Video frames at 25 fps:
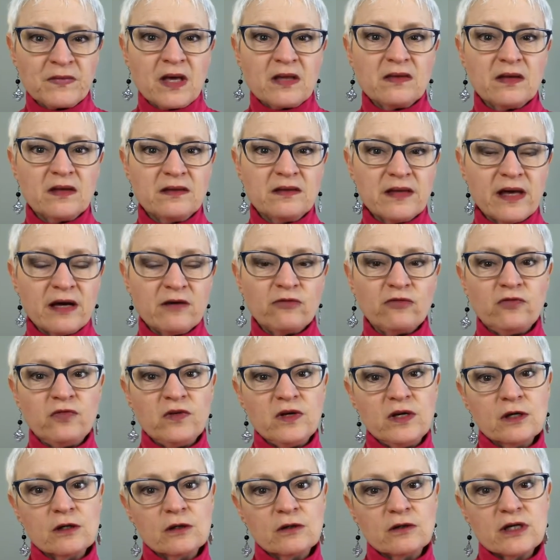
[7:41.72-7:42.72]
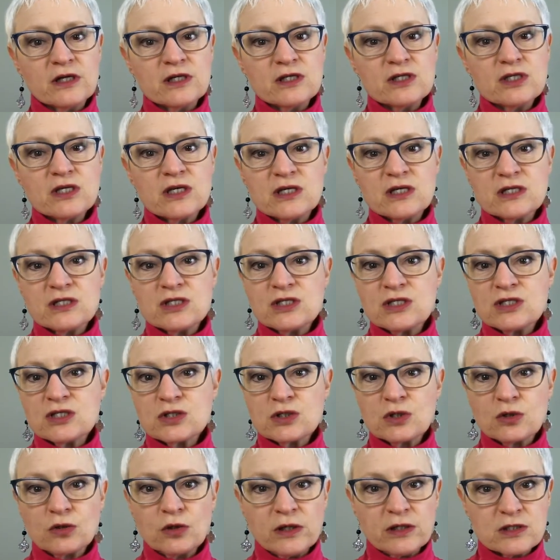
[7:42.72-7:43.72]
then that fear
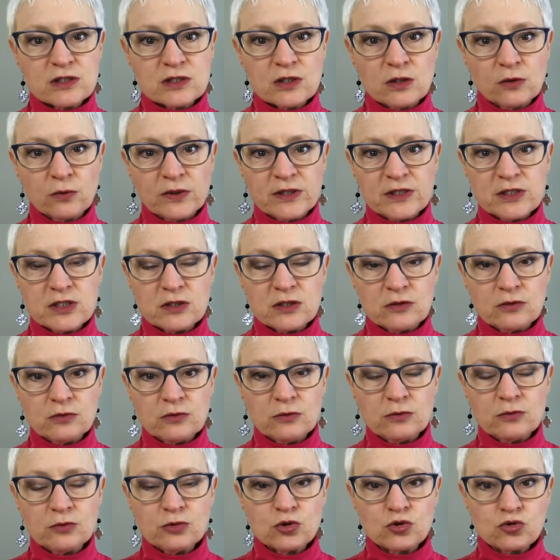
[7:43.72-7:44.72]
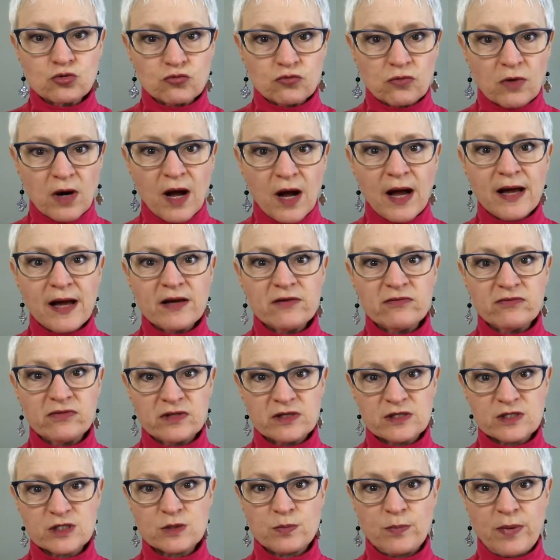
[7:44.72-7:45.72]
is going to drive
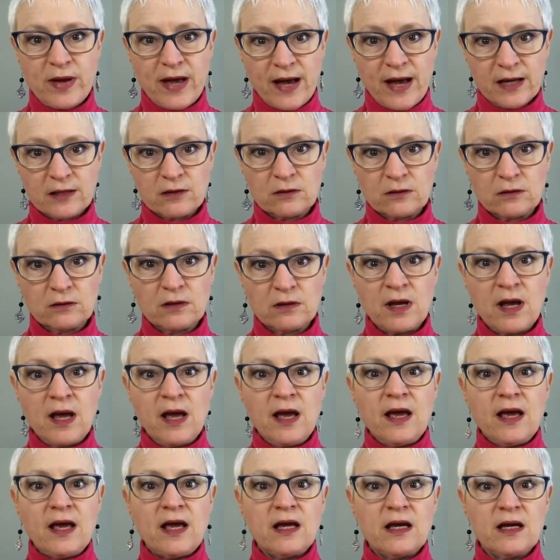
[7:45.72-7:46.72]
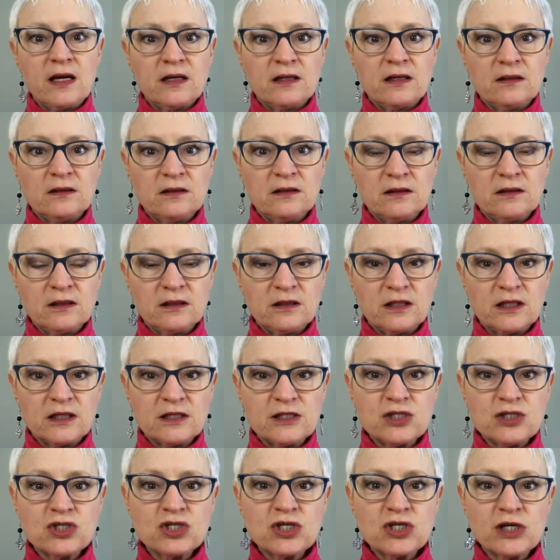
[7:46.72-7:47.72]
this pattern and
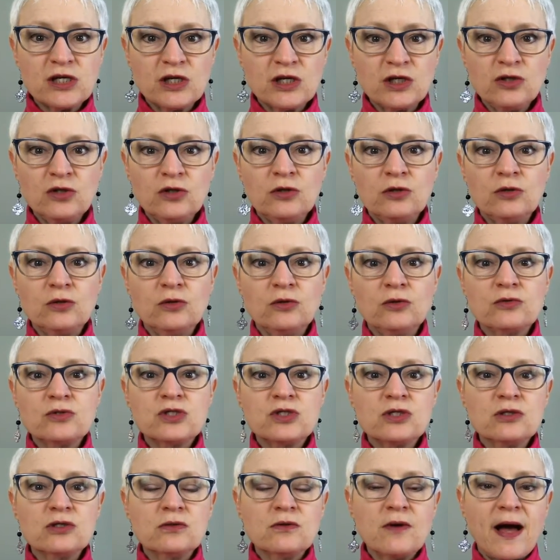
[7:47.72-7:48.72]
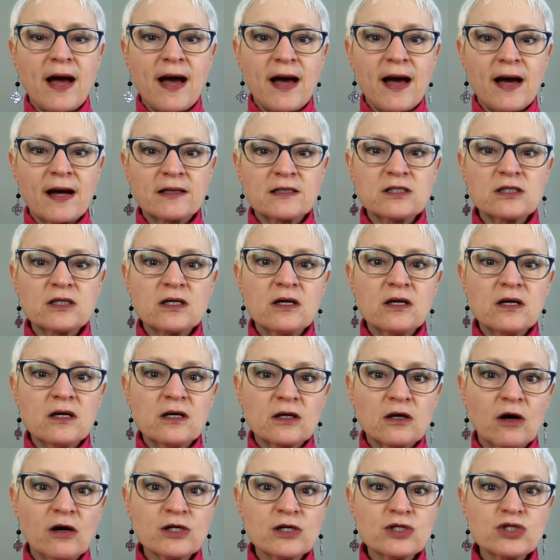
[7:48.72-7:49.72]
continue to
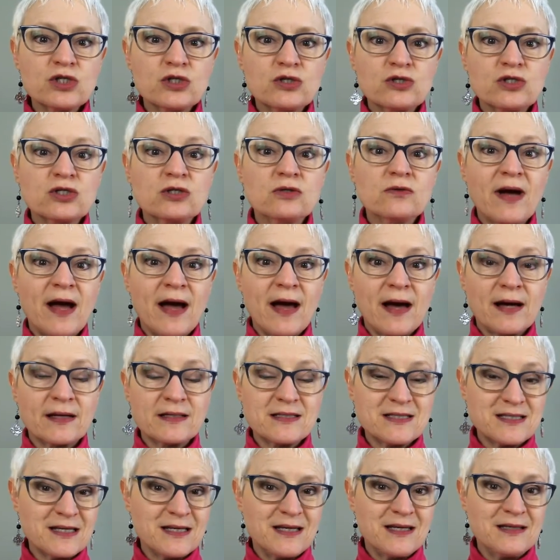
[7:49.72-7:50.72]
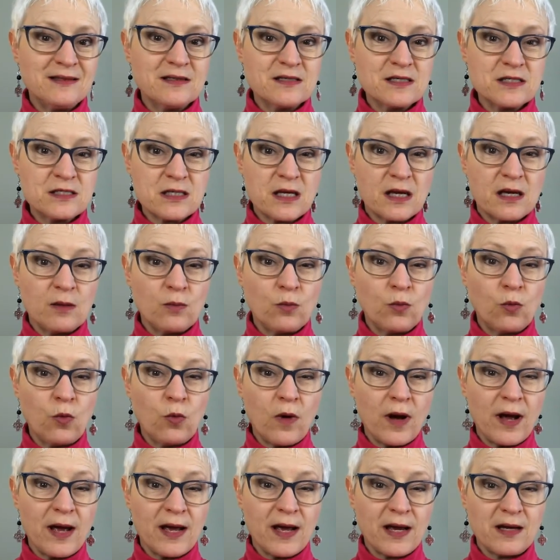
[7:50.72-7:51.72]
cause you to act in the same
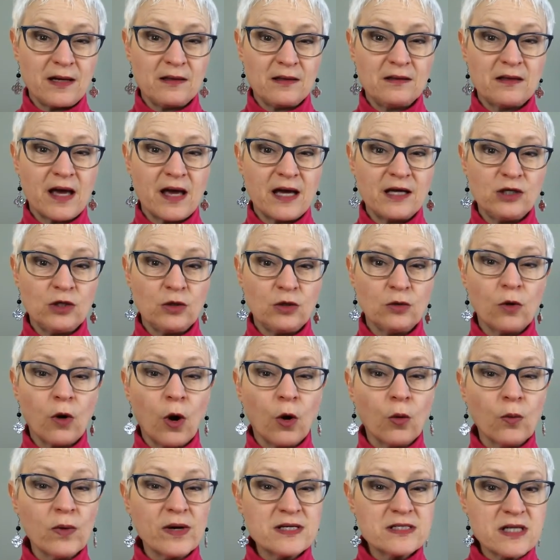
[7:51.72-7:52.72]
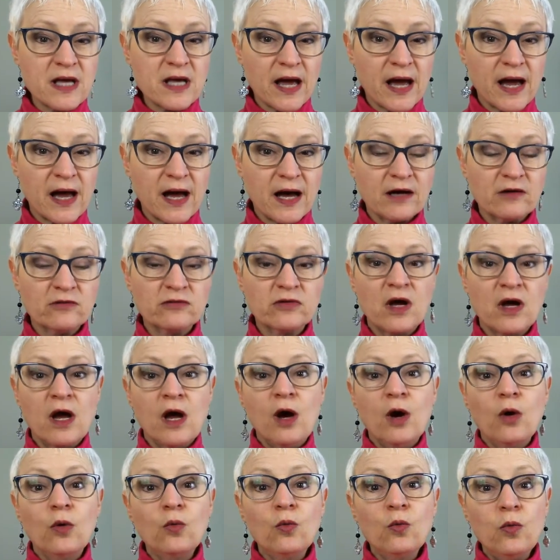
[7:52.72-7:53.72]
way that you always have
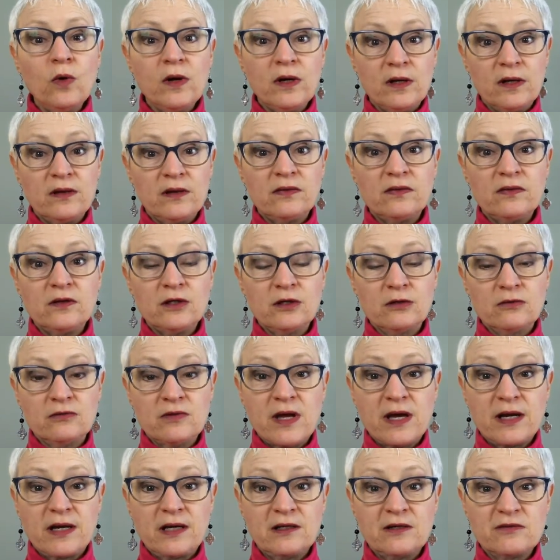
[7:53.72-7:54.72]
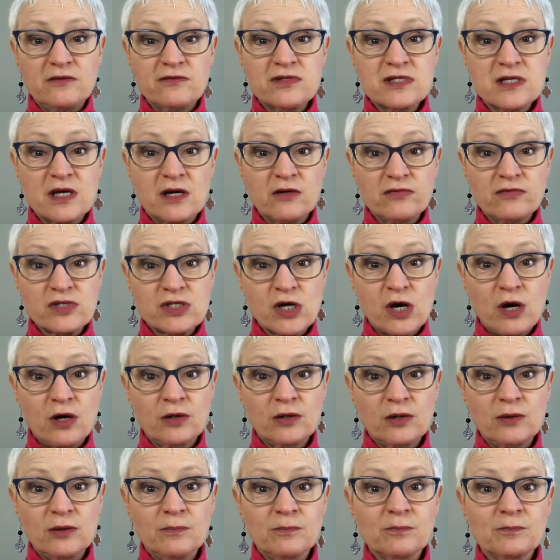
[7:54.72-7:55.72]
with your negative
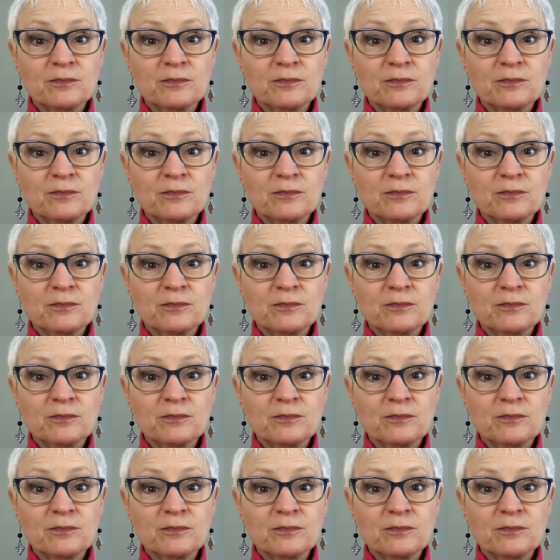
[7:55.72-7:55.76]
self-talk.